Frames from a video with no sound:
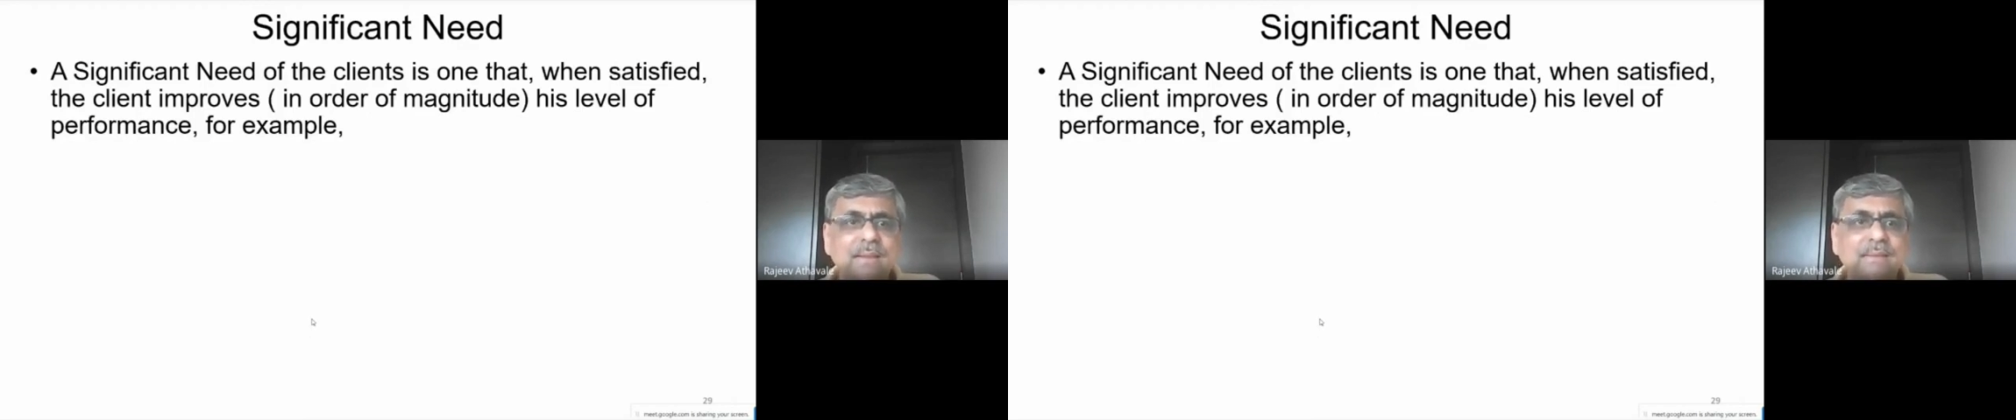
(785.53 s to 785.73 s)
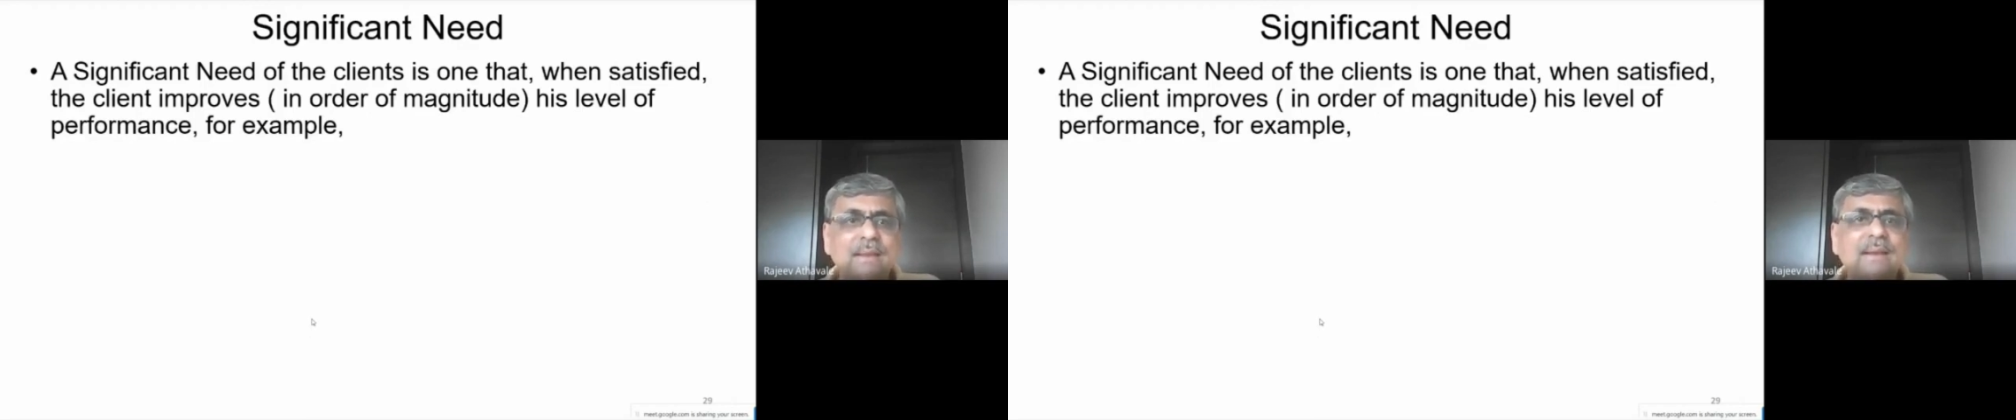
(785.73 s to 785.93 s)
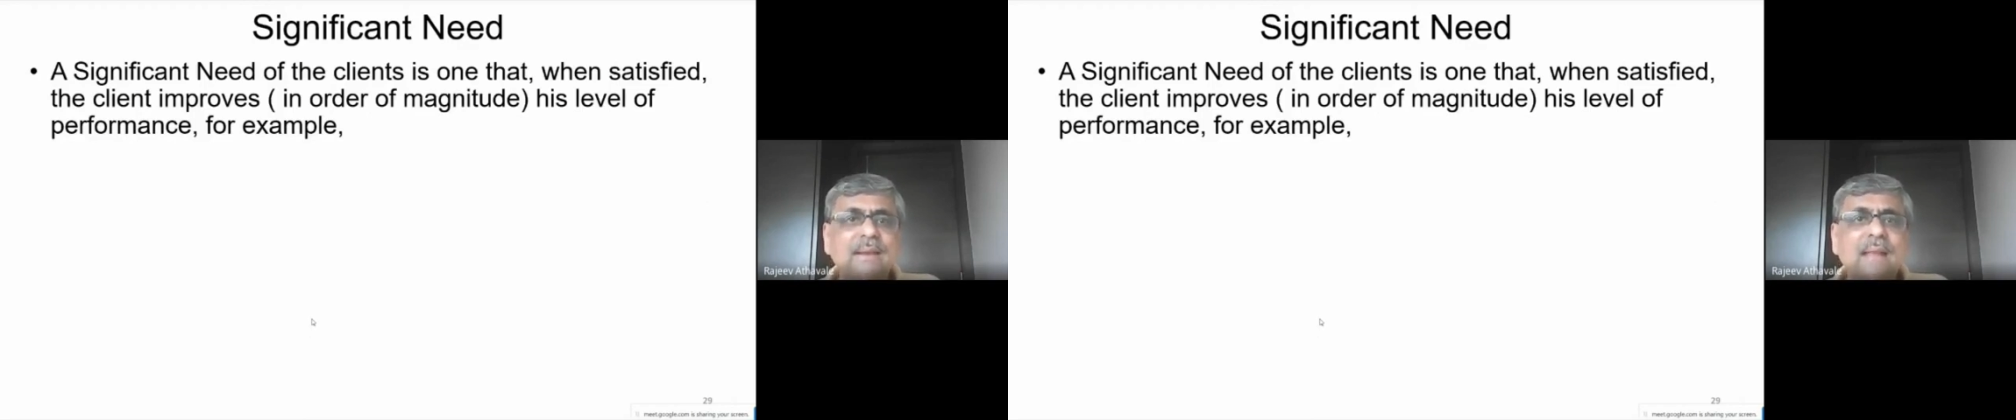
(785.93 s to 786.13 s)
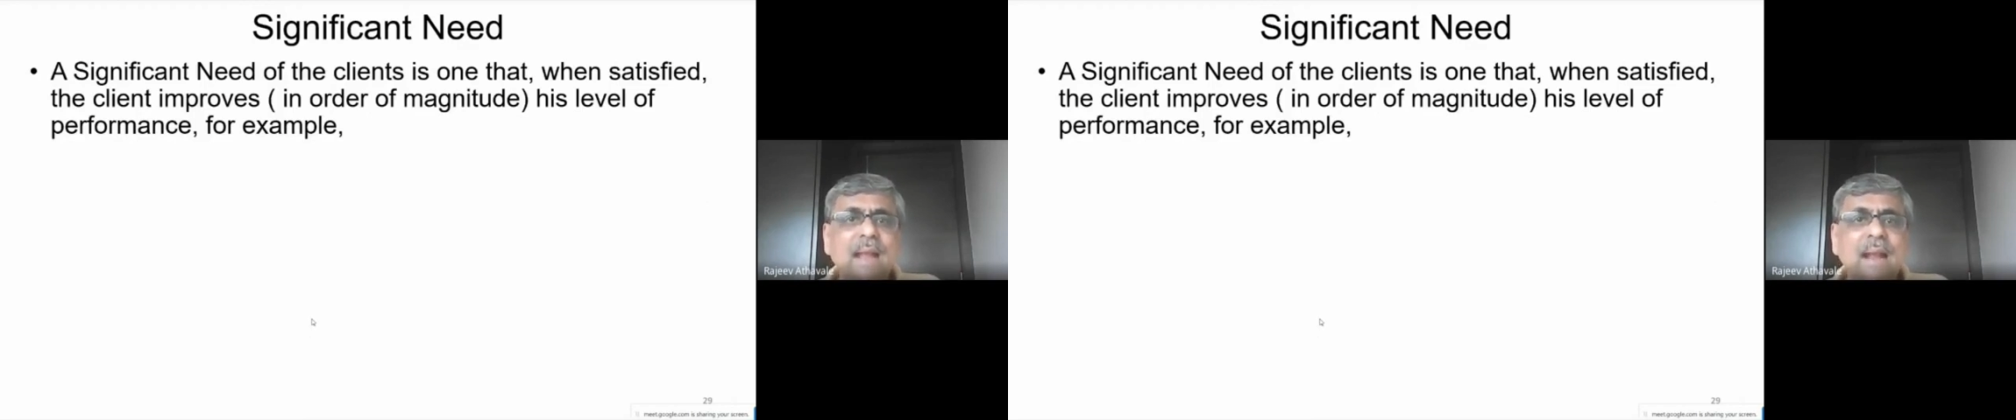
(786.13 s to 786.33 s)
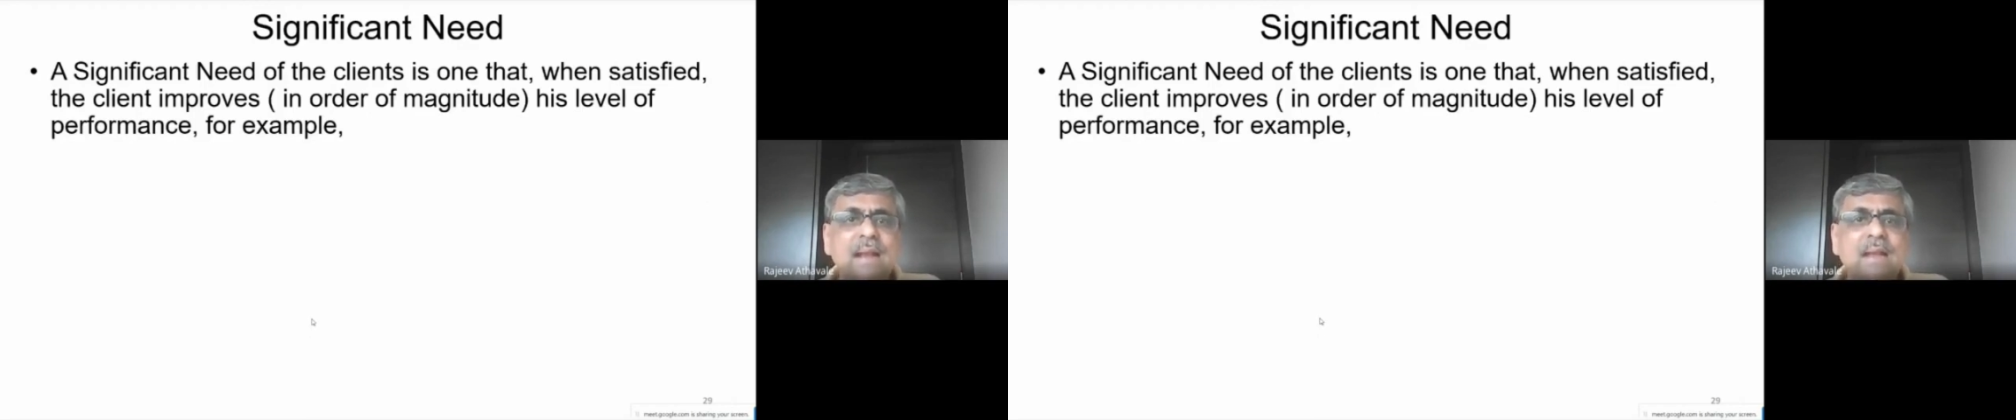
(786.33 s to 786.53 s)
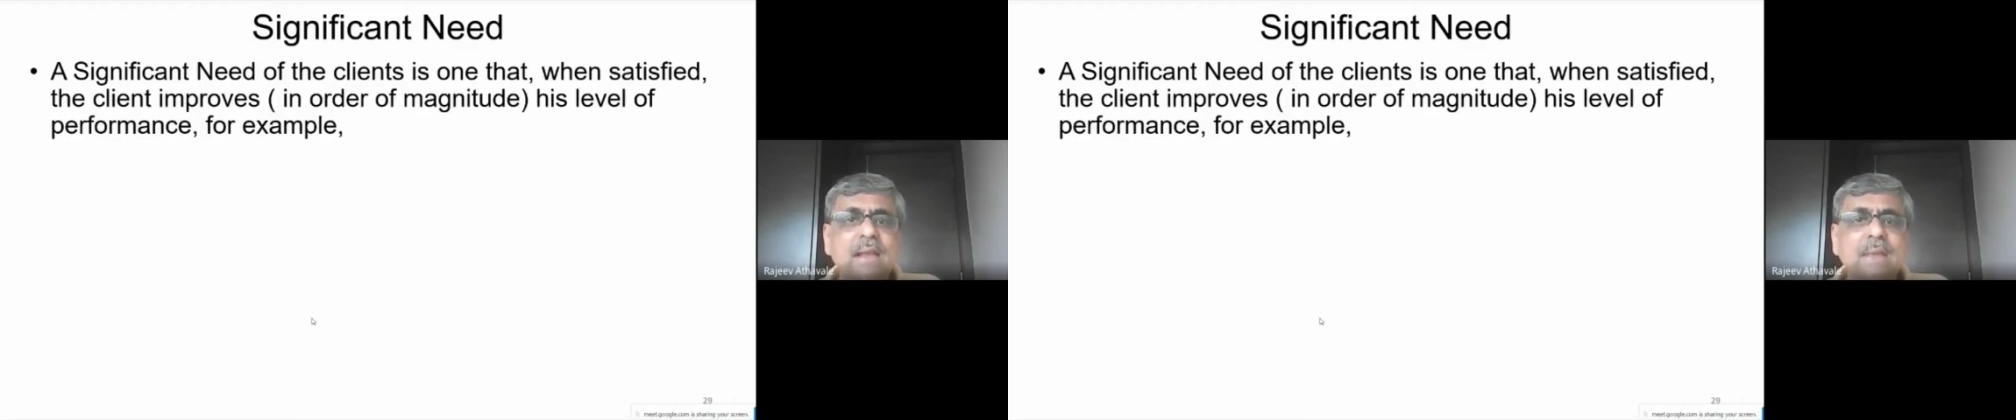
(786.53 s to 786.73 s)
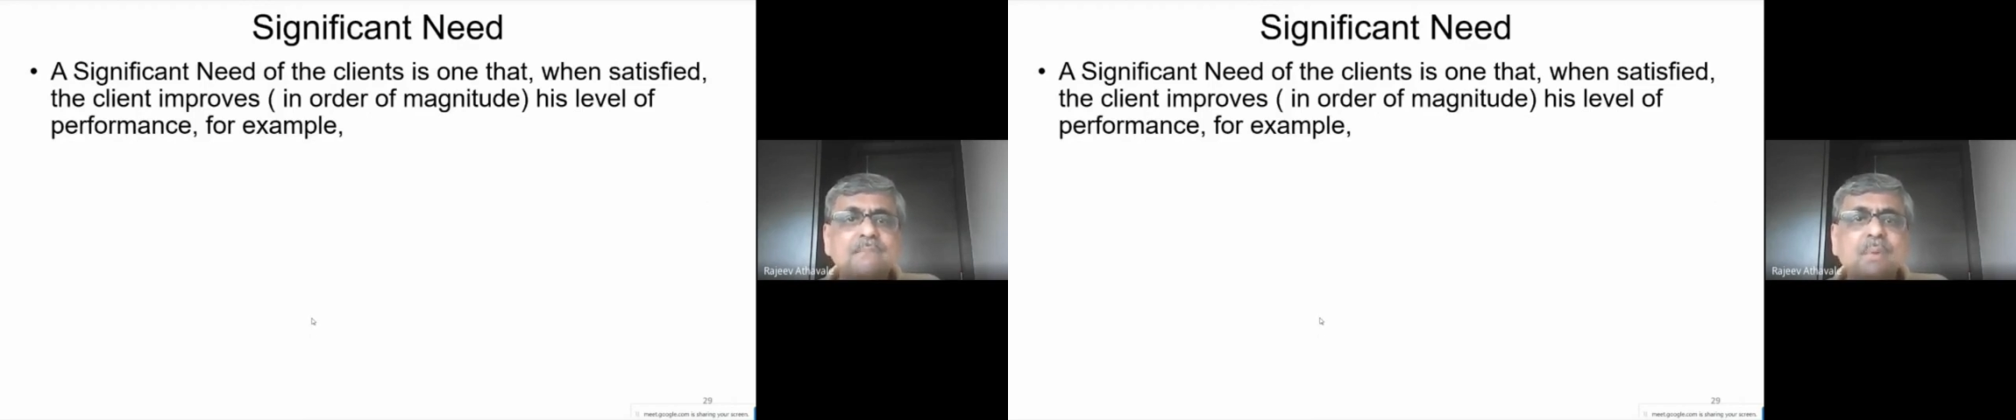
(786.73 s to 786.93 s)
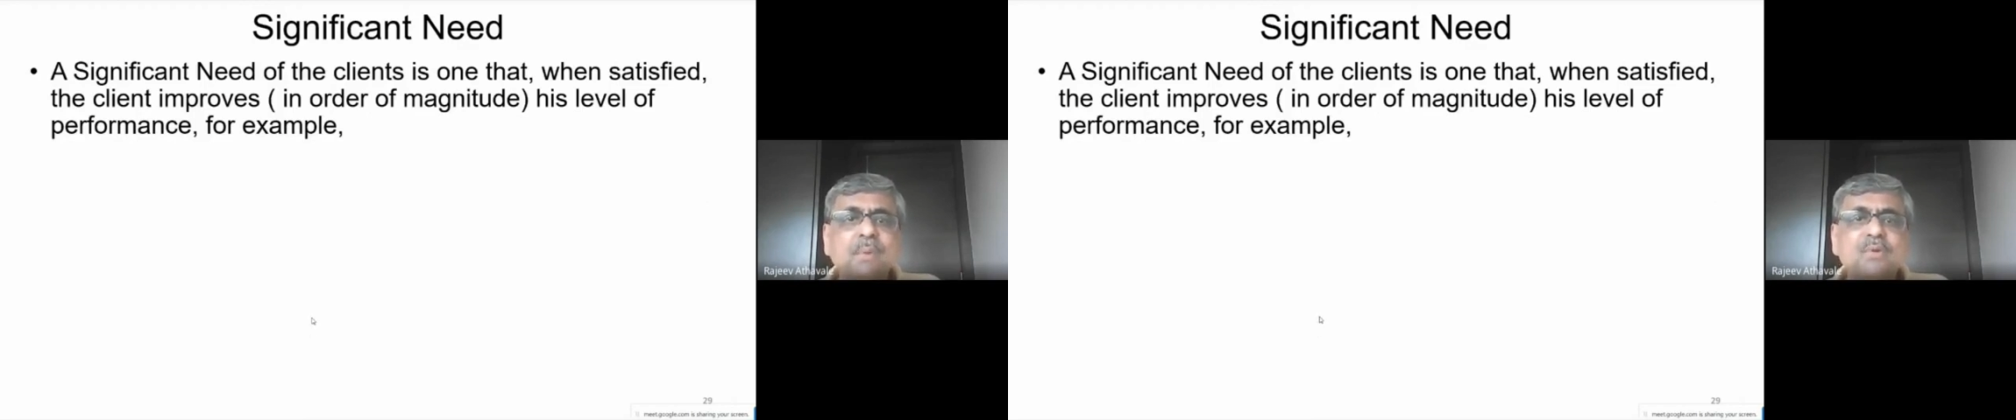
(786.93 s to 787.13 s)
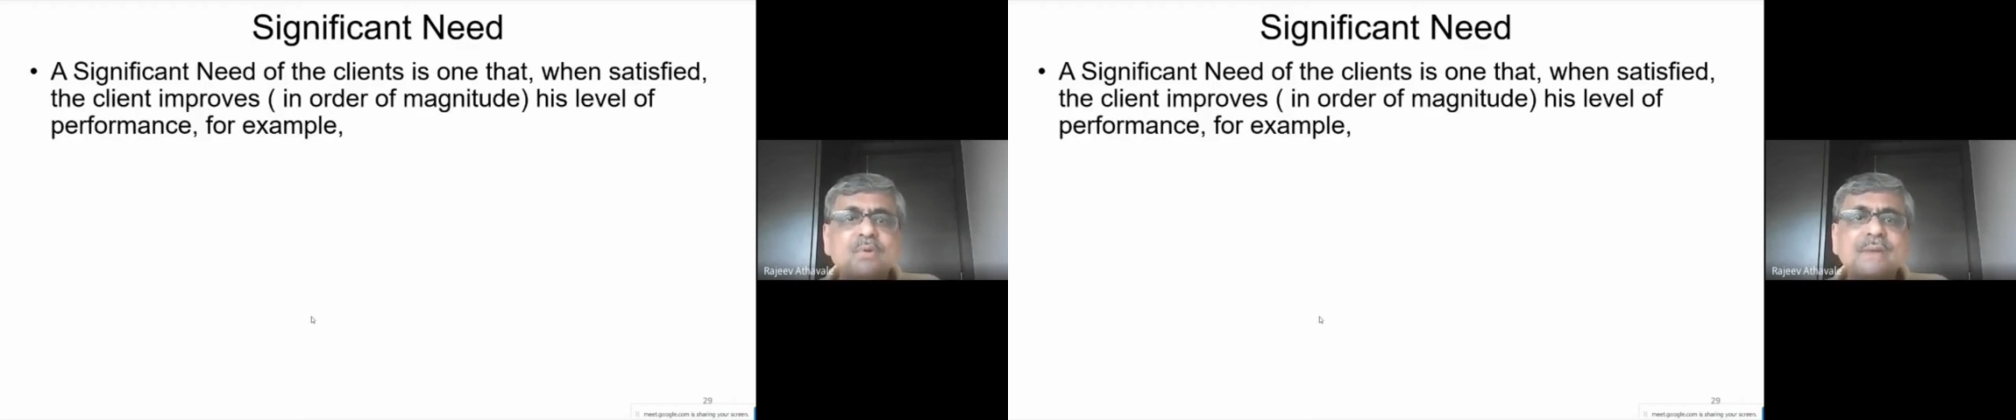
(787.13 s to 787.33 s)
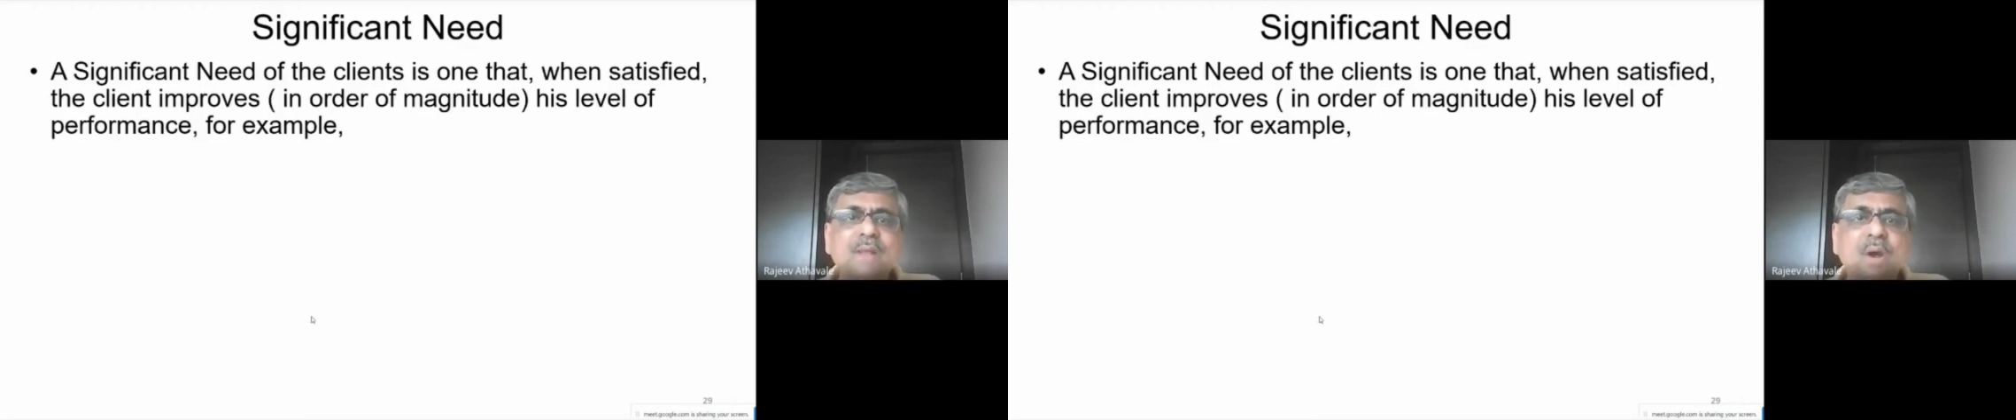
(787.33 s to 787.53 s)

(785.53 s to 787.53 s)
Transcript: the client improves in